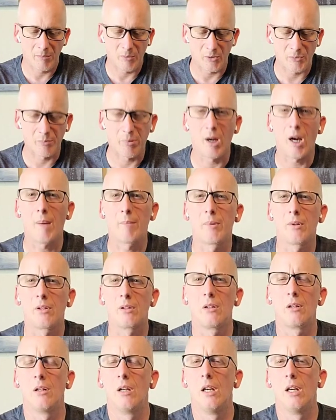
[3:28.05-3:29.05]
most
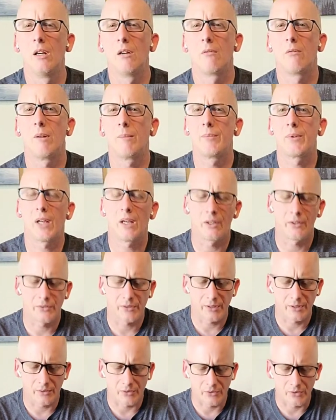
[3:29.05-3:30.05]
popular reptiles
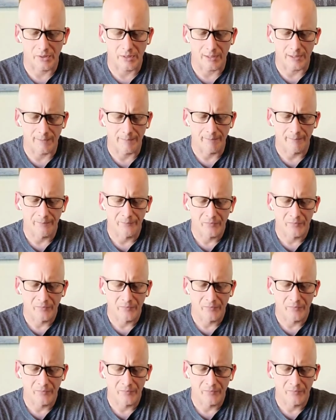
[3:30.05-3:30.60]
that you'll see